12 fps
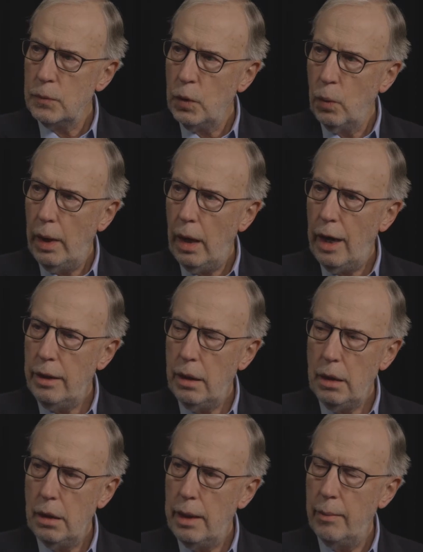Well, I
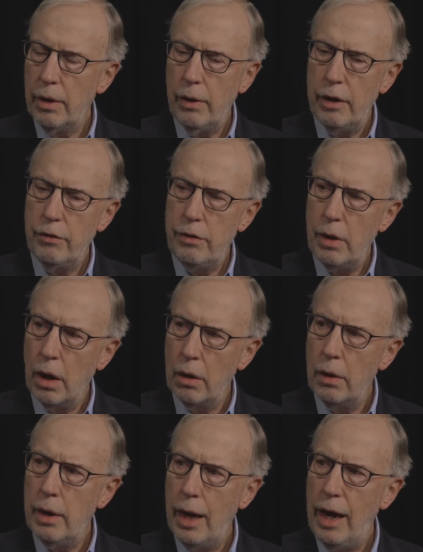think the Democrats are
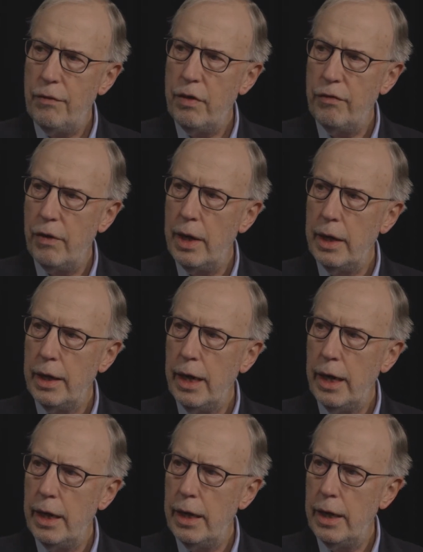going to have to find a
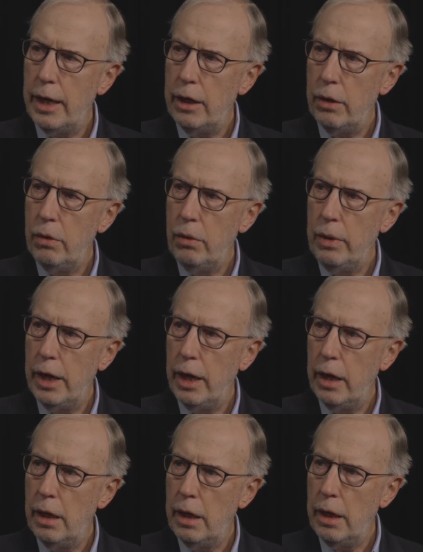candidate who
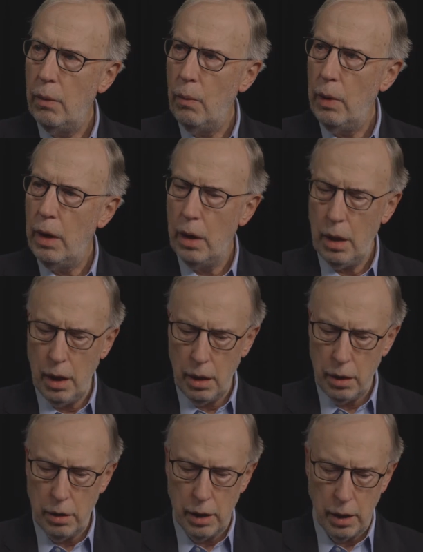can,
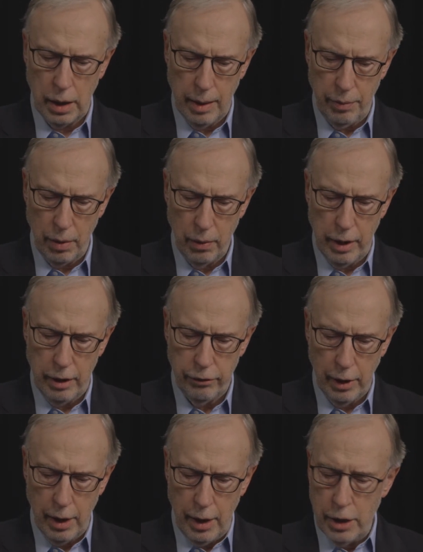in a couple of ways,
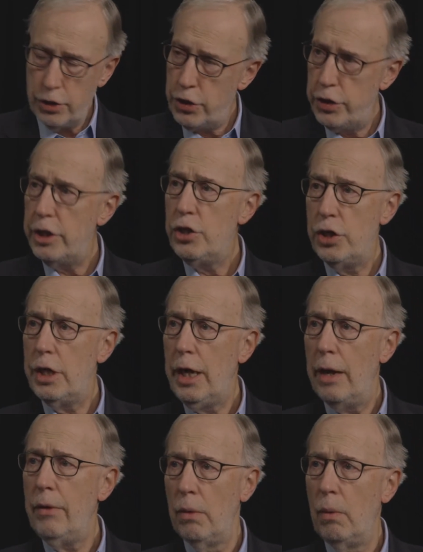stitch
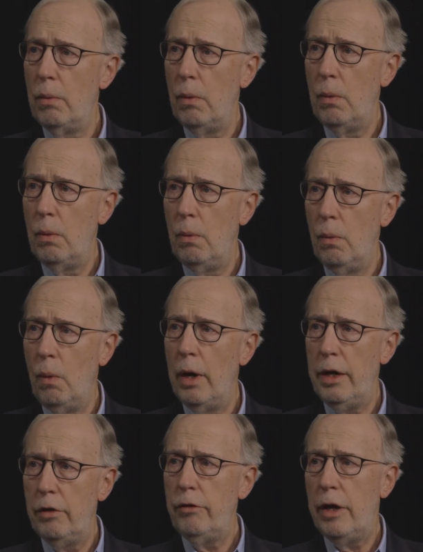together what
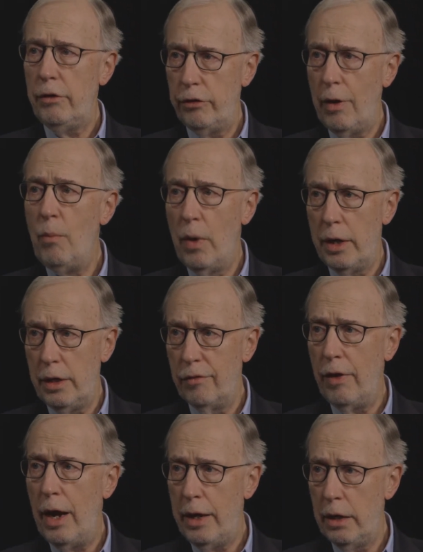is a somewhat
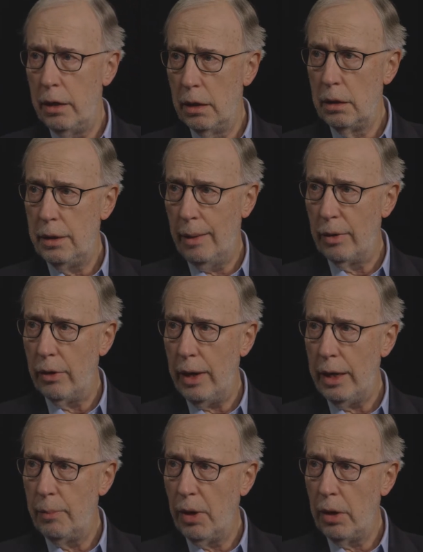divided
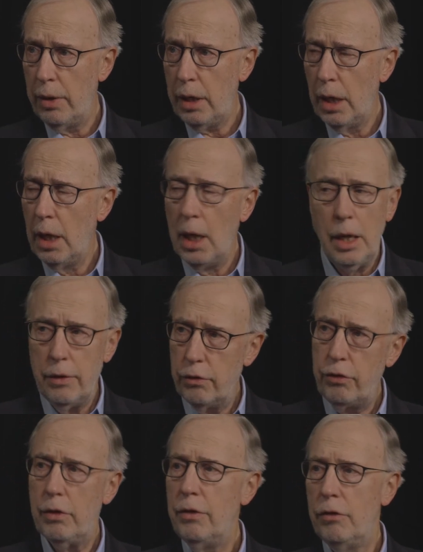Democratic Party.
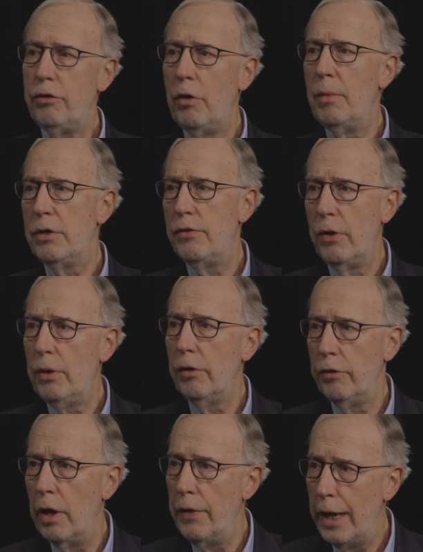There's so much
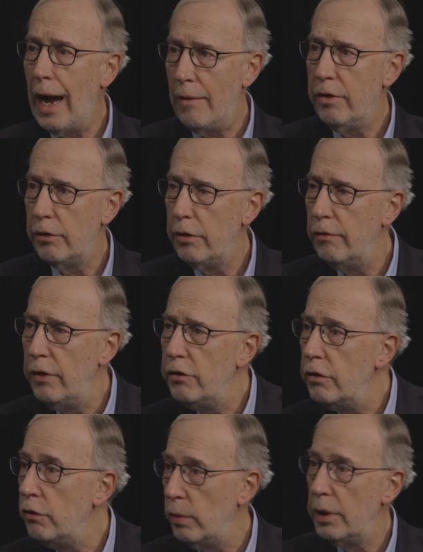focus on the obvious
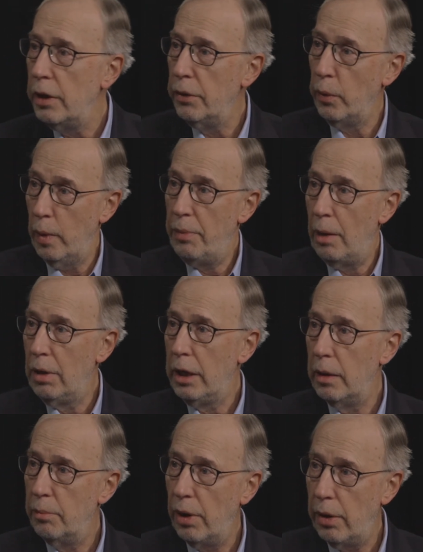divisions within the
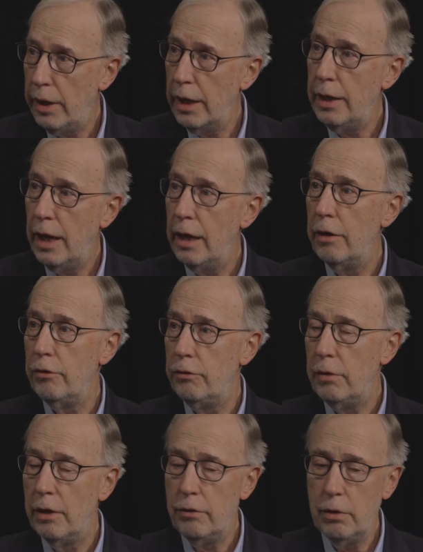Republican Party, and yet, as
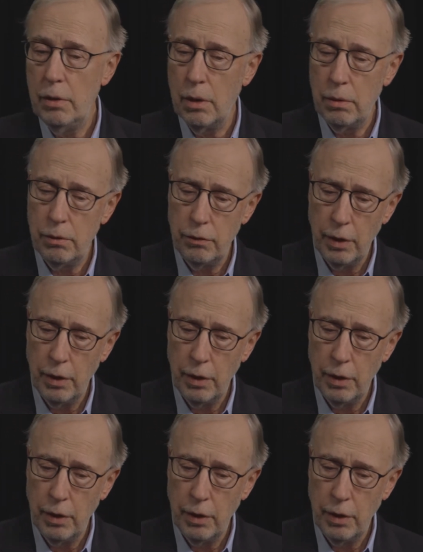you noted,